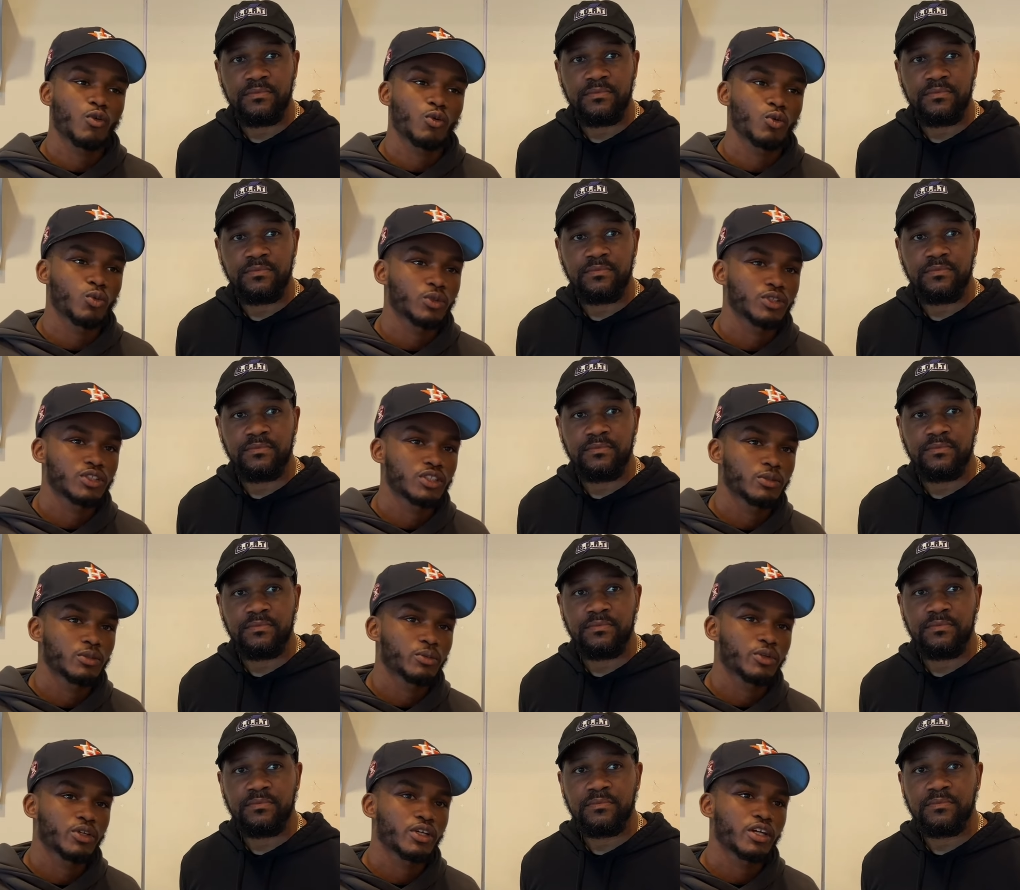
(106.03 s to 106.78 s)
Speaker 1: we went to the
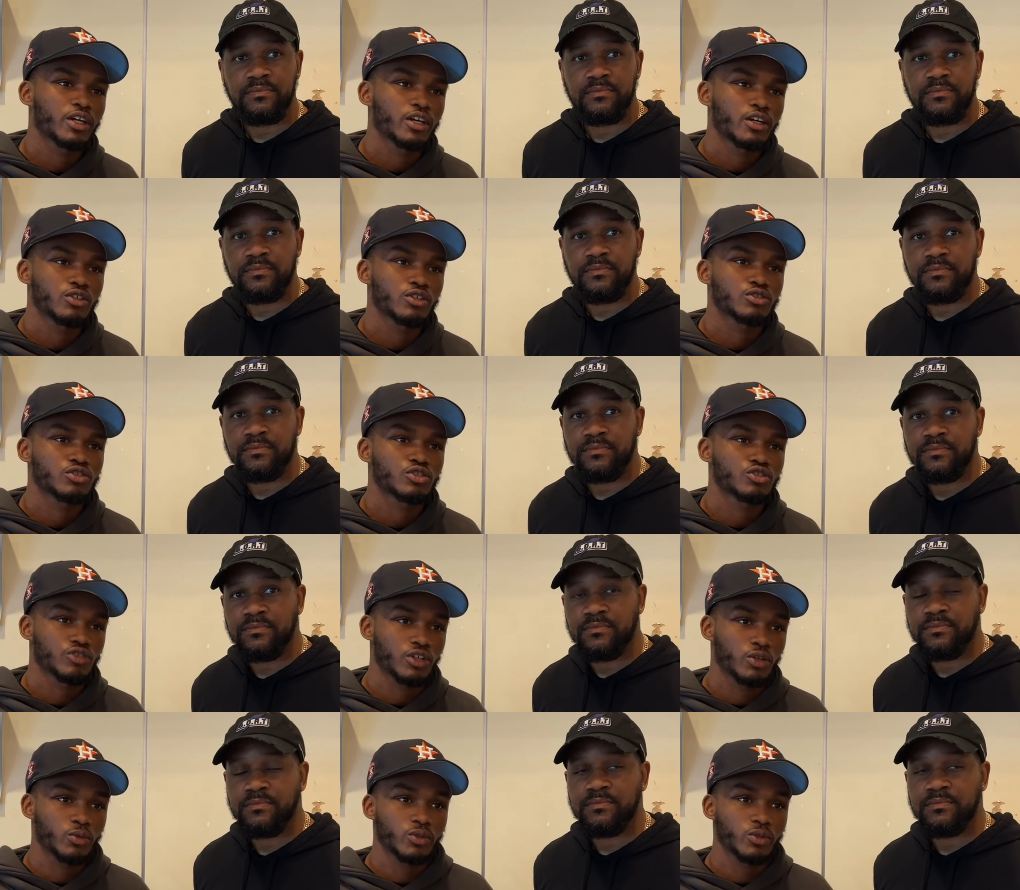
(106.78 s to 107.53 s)
PAL to
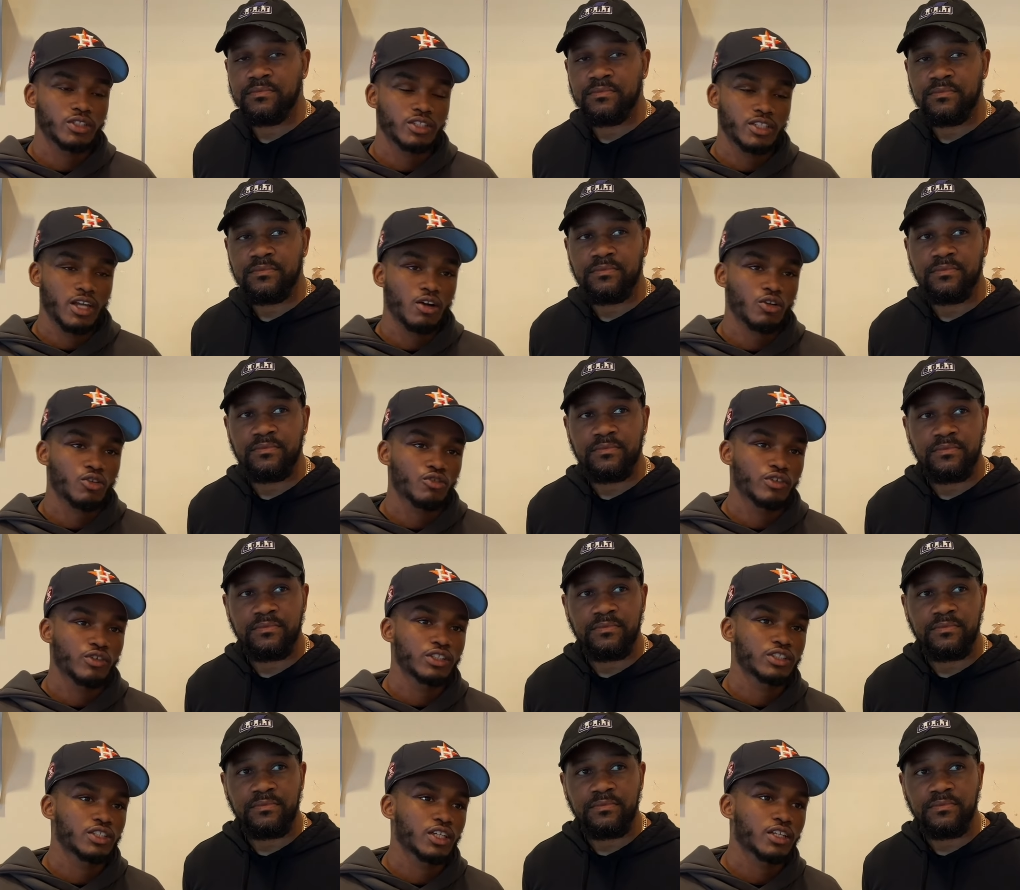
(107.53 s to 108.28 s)
train with Sal
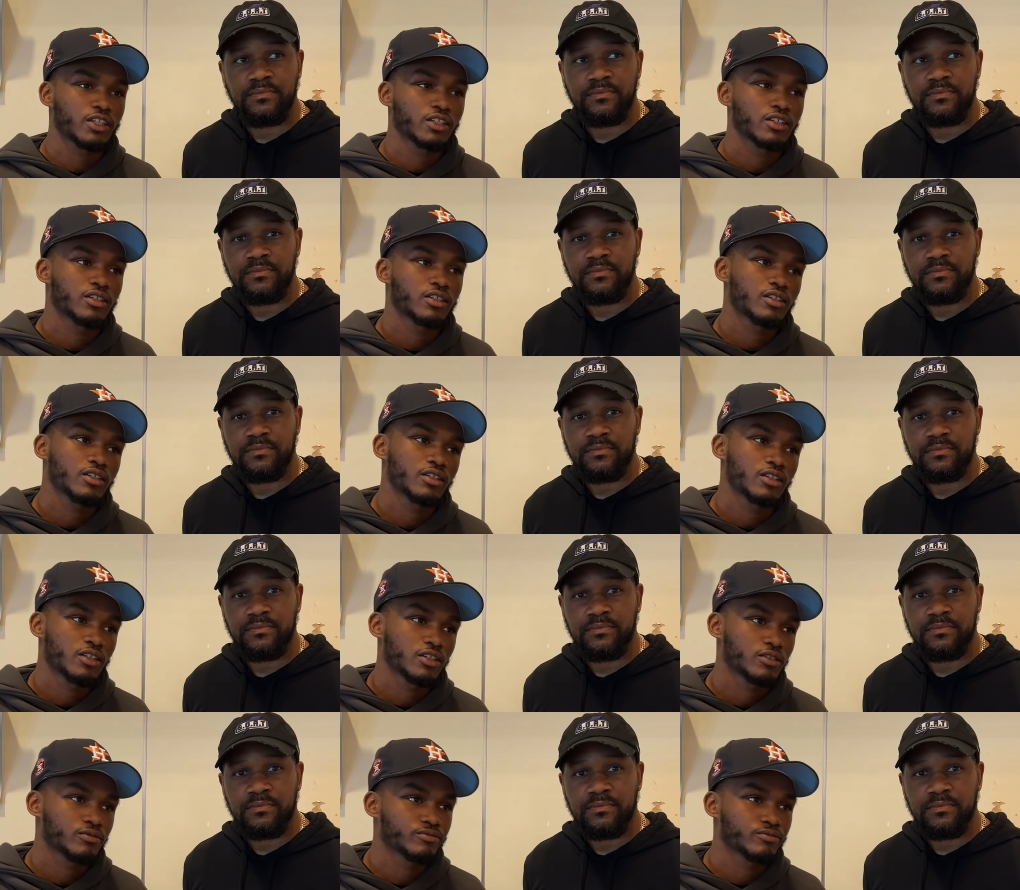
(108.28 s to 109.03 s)
Corrente,
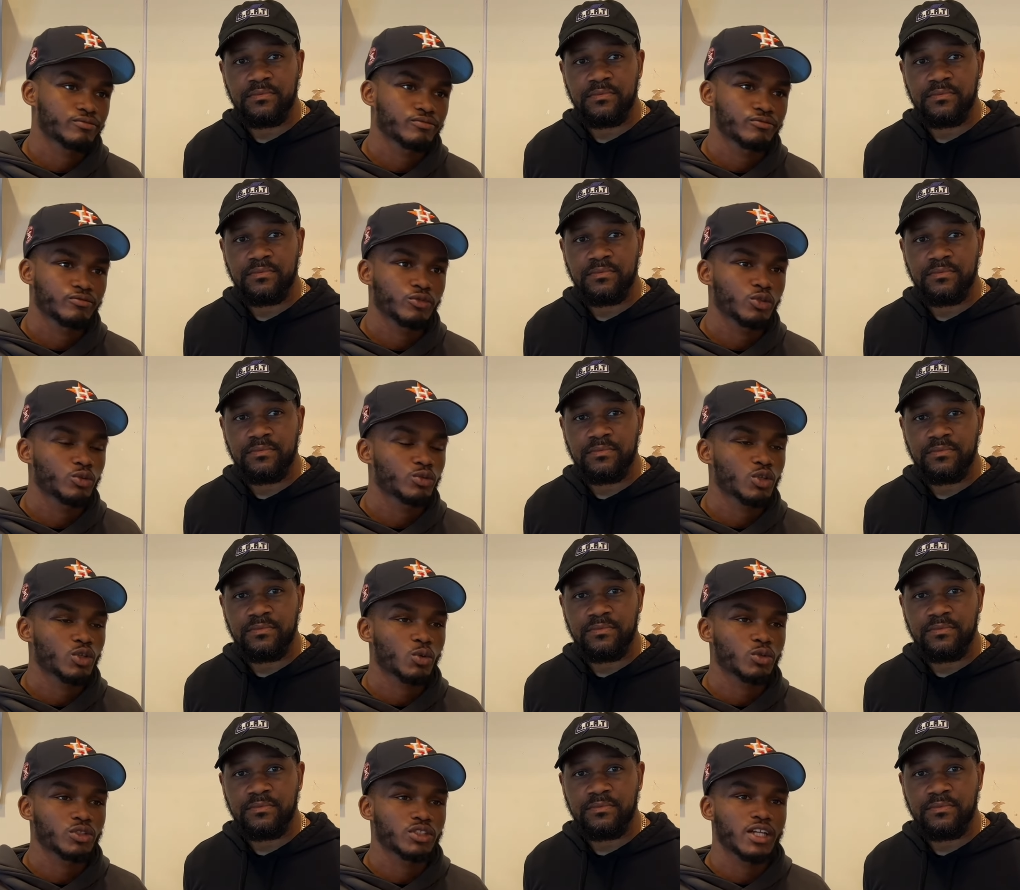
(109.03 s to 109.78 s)
um, we was
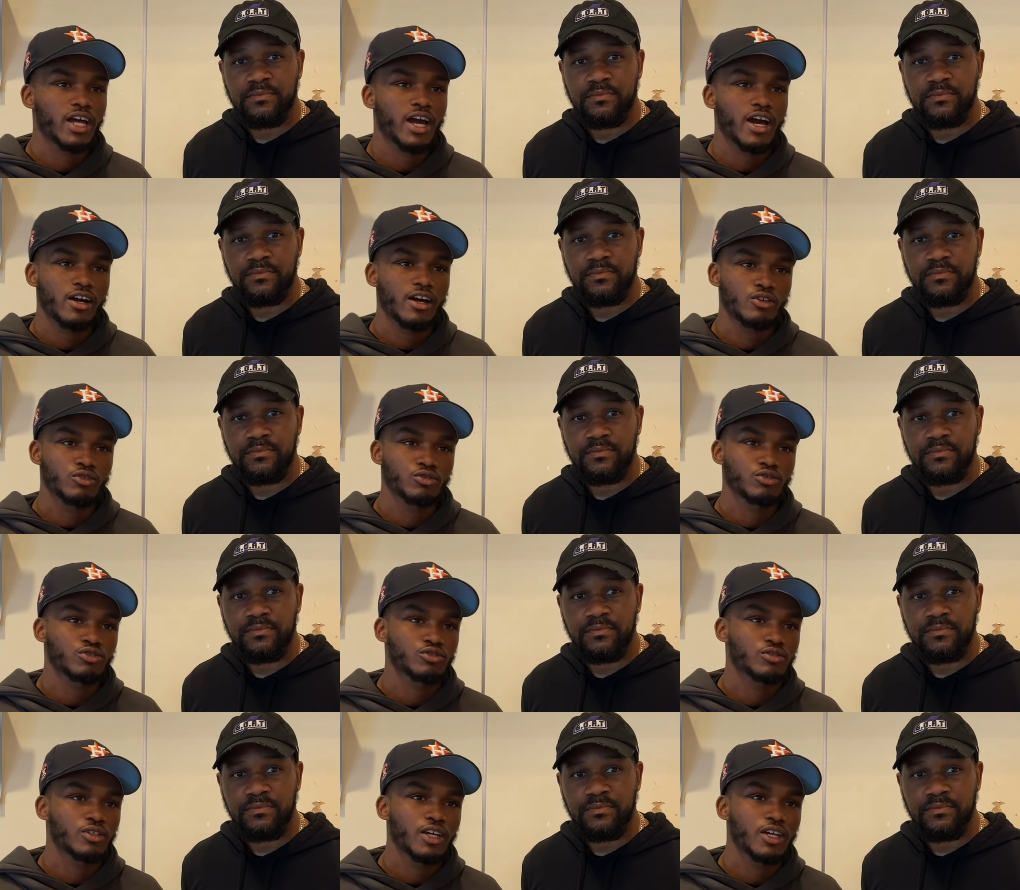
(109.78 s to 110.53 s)
always in the house
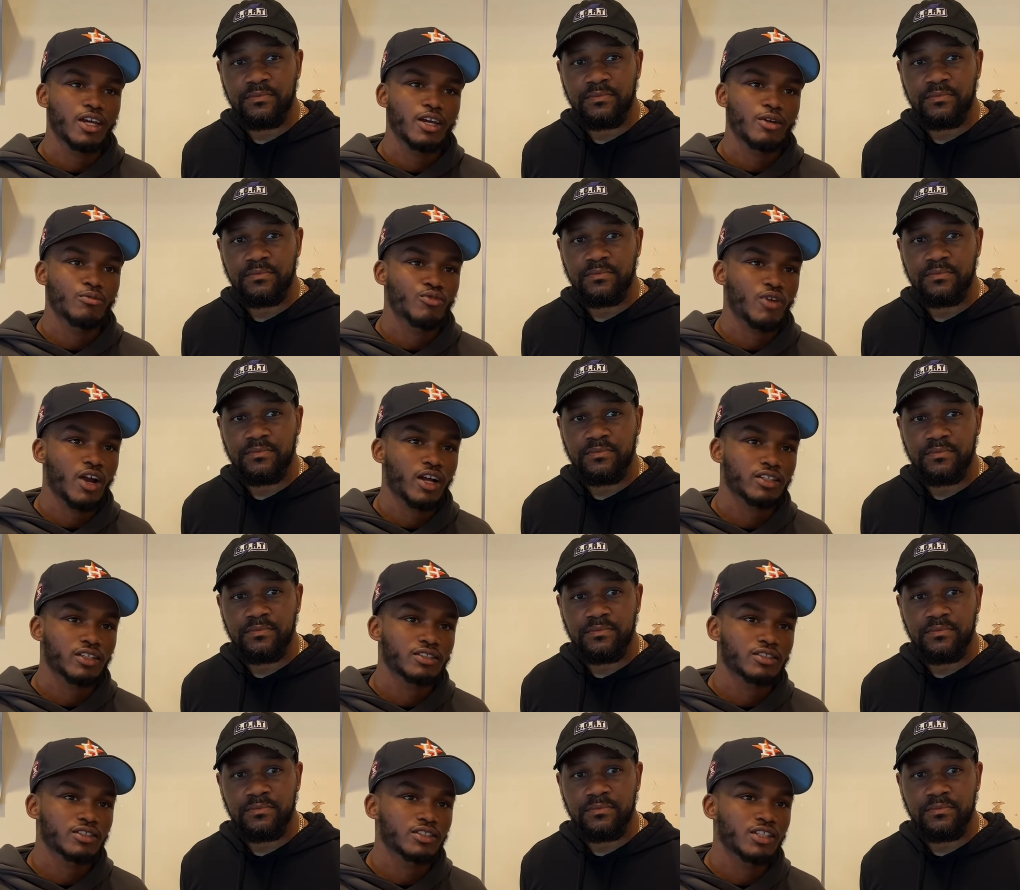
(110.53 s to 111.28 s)

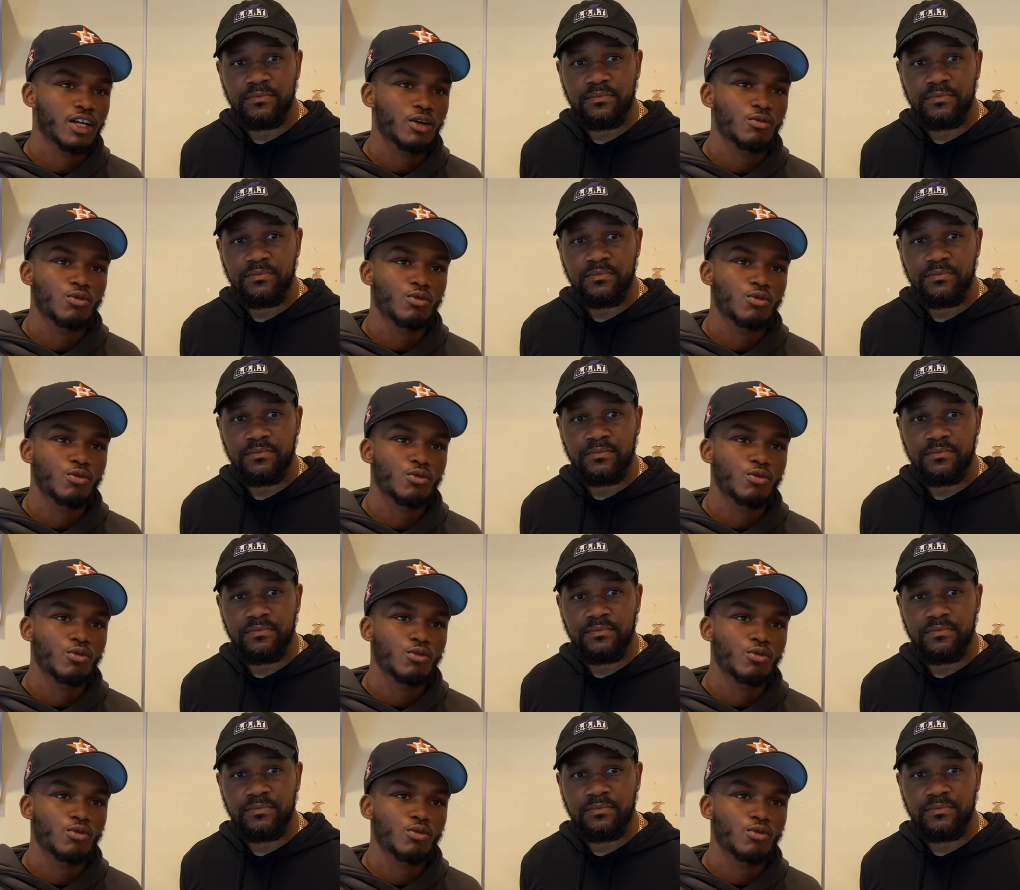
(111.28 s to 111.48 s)
practicing. I would